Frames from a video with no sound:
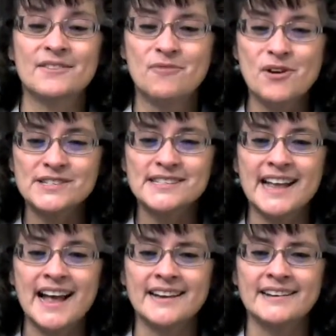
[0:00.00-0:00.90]
Verse
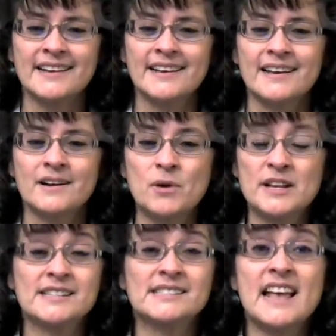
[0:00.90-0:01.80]
9. What
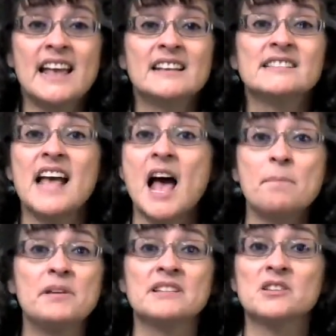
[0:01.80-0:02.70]
it's saying is,
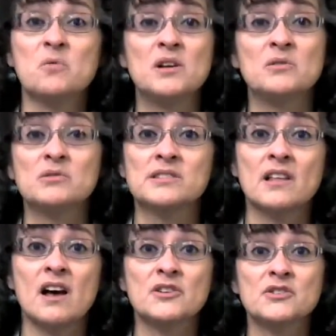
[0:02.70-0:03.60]
happy is the one who
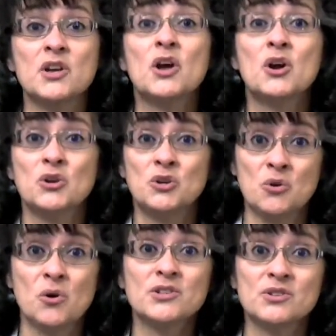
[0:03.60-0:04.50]
slaughters
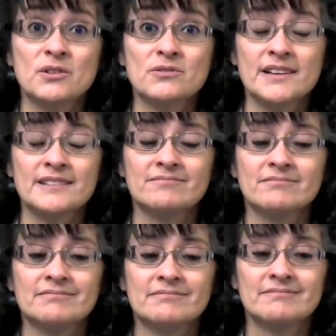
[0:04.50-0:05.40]
your children.
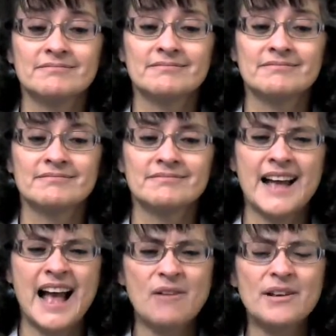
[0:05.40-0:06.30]

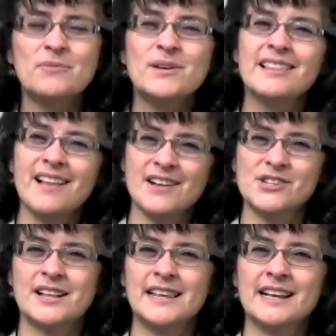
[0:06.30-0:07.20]
How can we
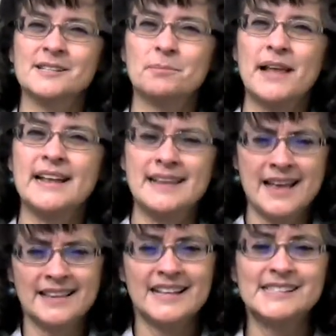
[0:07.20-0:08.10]
logically explain
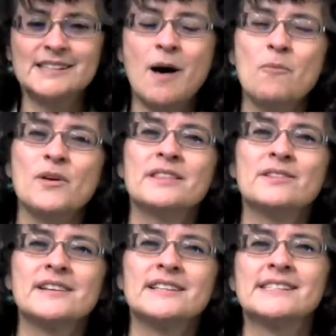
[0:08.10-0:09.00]
that Psalm
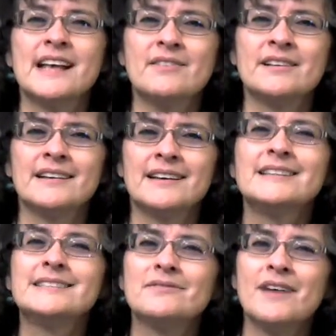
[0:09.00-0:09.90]
137
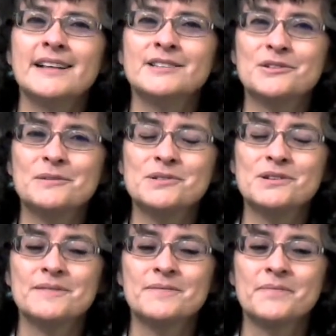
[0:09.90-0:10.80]
is divine scripture?